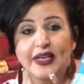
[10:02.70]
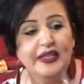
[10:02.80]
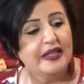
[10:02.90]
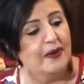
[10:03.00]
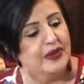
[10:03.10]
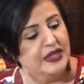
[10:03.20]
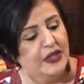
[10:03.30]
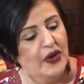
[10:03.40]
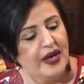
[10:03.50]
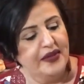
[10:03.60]
thought that was
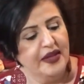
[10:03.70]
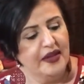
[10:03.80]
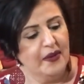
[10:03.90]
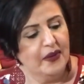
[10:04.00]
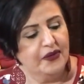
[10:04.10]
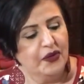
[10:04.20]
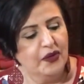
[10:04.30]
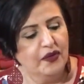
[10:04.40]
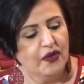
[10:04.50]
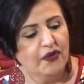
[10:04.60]
cute. I think they were two
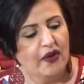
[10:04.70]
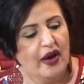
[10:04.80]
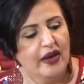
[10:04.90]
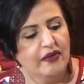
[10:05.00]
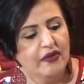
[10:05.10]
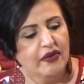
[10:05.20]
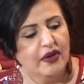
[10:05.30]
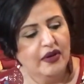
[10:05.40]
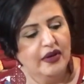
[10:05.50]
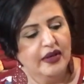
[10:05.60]
for five,
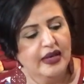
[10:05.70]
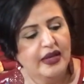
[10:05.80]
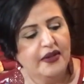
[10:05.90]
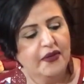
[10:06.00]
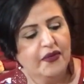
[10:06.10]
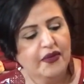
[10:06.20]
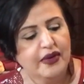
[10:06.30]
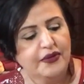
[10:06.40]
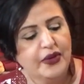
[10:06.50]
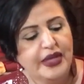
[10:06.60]
and they're
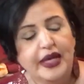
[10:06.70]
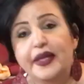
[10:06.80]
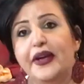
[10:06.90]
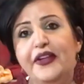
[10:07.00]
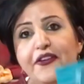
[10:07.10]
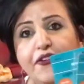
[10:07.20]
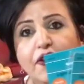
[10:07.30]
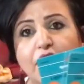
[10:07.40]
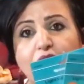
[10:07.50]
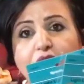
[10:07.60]
three nine nine each.
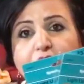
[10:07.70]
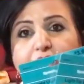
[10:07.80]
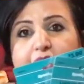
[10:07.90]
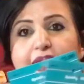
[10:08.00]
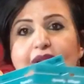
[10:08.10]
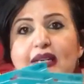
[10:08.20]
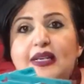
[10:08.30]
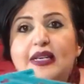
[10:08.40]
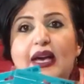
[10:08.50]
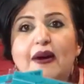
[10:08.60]
So
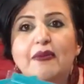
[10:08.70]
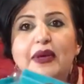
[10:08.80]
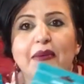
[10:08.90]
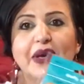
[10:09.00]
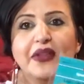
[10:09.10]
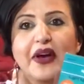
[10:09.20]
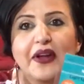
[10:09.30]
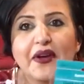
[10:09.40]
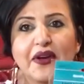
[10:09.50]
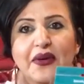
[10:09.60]
yeah, me and my
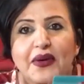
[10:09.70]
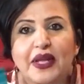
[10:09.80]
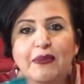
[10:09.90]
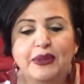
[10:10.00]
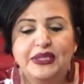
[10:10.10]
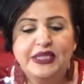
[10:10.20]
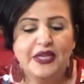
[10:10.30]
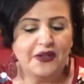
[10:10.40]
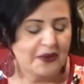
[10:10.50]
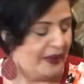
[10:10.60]
daughter, we're gonna put these on
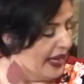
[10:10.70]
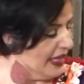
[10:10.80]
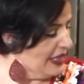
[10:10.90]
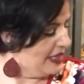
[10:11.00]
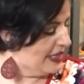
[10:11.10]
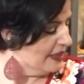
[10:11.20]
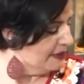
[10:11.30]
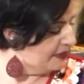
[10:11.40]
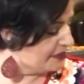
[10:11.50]
our bags. I wonder